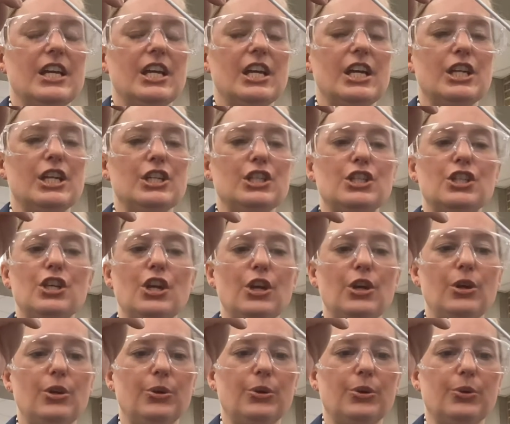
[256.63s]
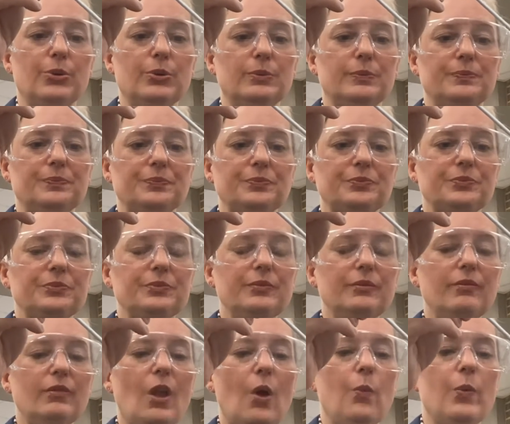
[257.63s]
And 2,
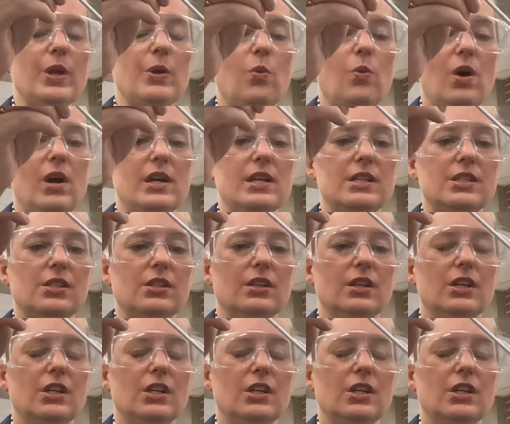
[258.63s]
we want